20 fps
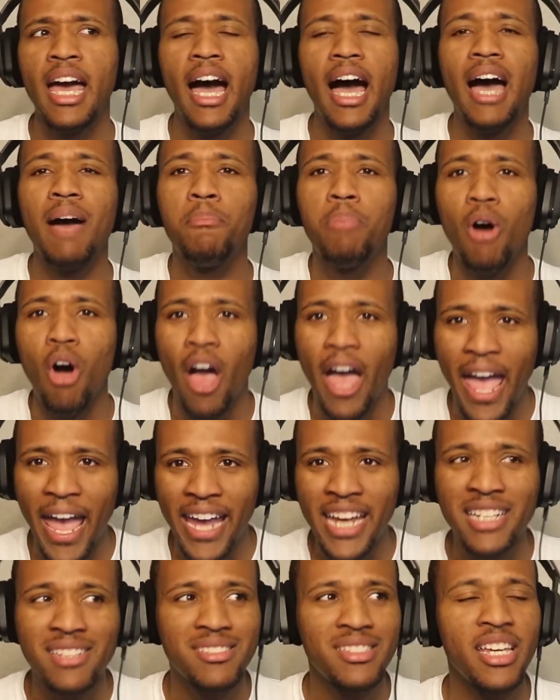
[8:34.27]
I bought
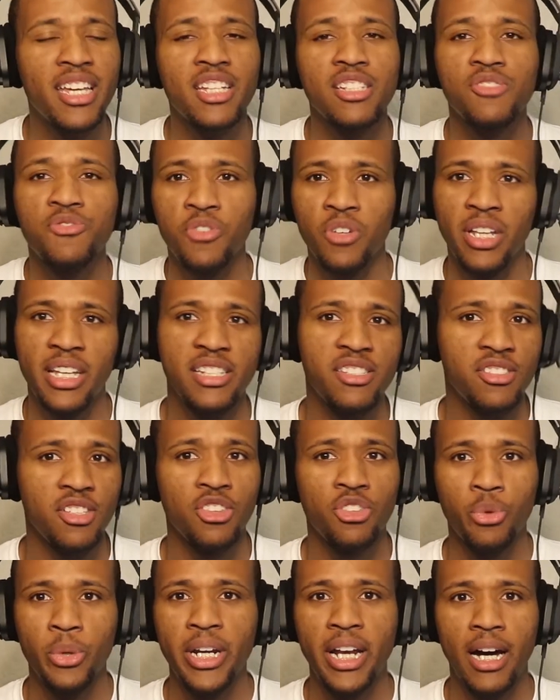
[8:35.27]
8 tickets for less than
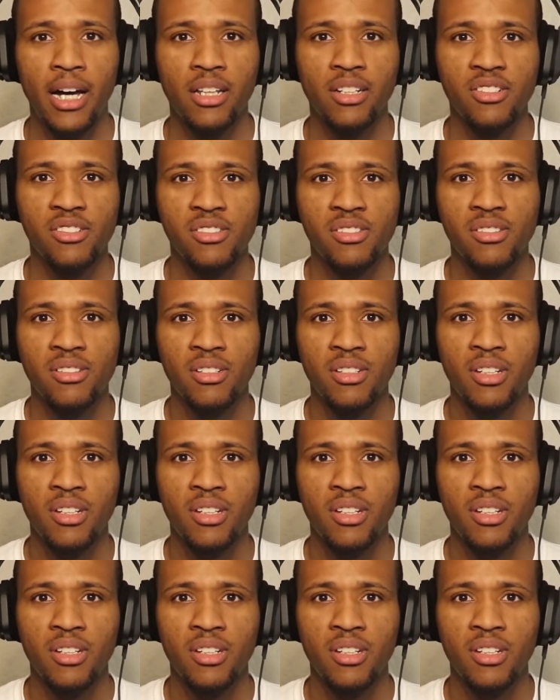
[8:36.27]
$3.